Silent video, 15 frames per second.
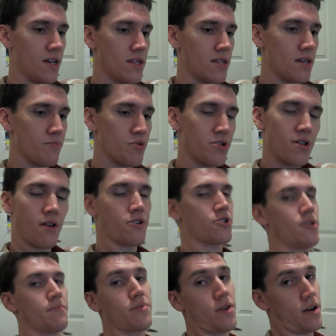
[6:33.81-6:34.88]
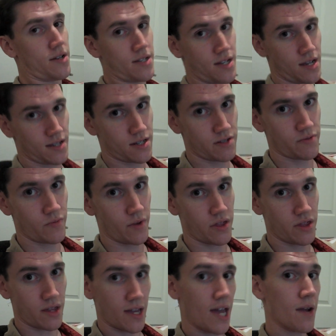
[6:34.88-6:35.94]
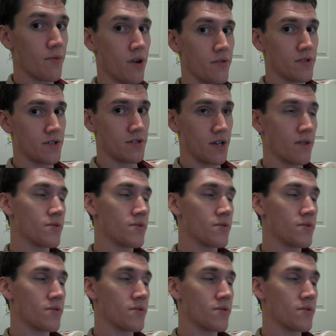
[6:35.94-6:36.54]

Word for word: the production process with the camera I was using.